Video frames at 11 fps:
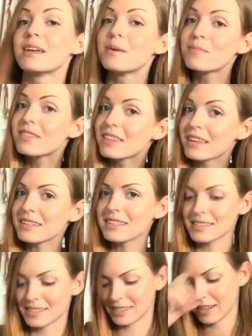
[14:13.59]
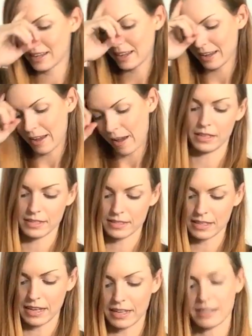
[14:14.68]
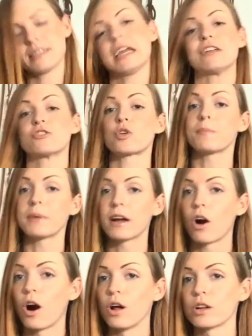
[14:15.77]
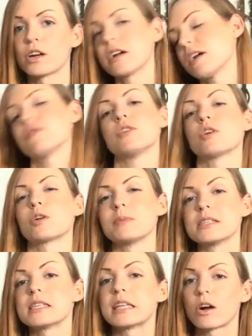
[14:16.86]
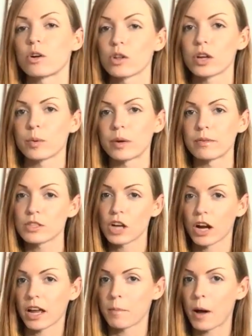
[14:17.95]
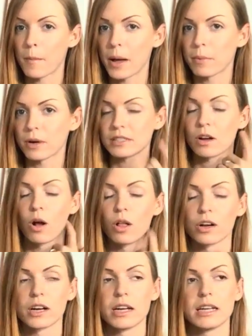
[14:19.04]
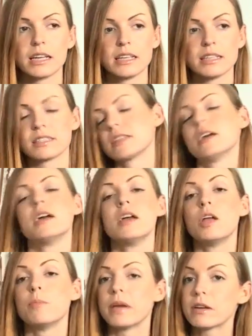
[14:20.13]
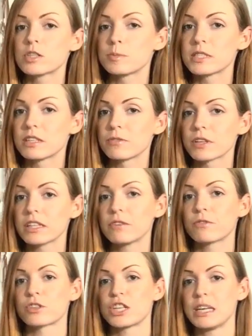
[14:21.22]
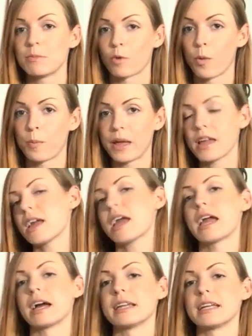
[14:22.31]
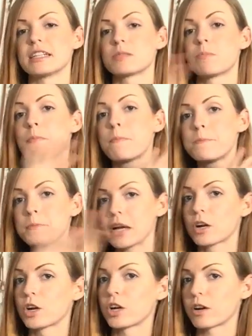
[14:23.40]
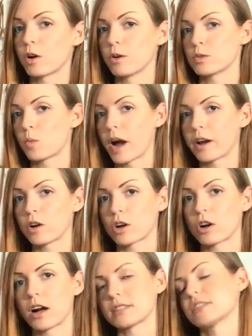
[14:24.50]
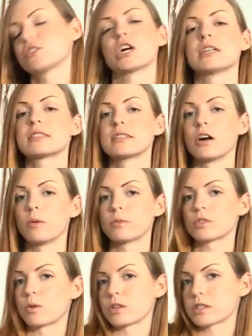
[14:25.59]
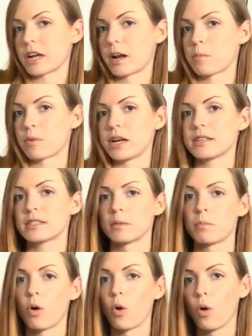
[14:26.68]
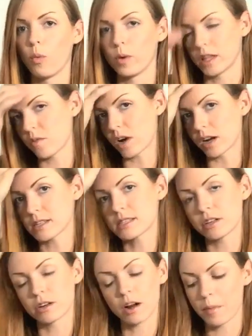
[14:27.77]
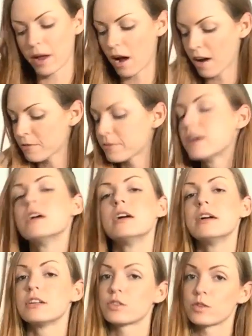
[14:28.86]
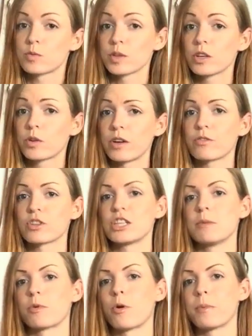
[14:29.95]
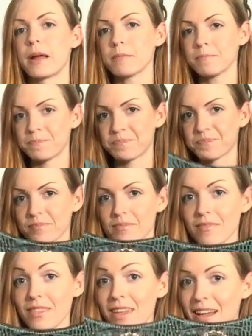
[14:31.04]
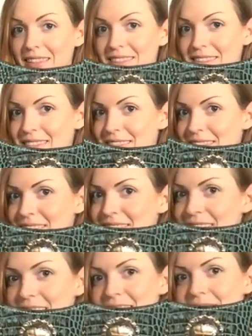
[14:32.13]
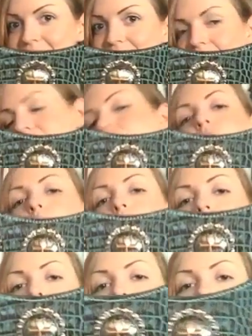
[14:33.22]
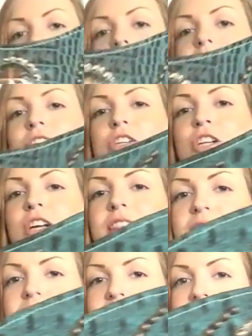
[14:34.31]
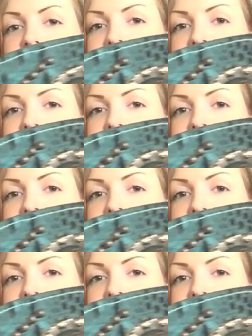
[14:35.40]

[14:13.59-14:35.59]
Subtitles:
him this. This is a tripping collar. If you heard me say that earlier when I was talking about my breast collar, it is made specifically for team roping, and it's bigger, it goes wider across the chest and helps the horse kind of brace and pull when they've got a steer coming off. So it's really great for team roping. And this is it. Oh my gosh, this thing